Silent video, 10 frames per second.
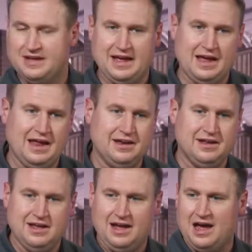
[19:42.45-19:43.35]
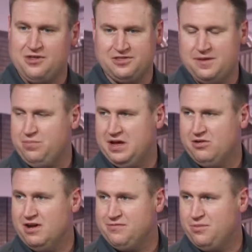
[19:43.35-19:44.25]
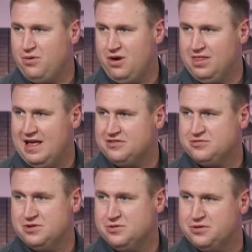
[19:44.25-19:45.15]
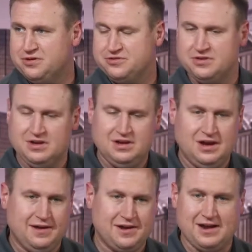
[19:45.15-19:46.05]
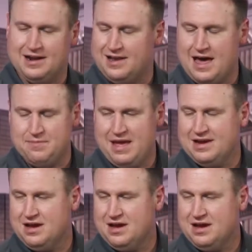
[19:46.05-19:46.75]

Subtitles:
And I thought they played great football the last three quarters. They're going to get a lot of man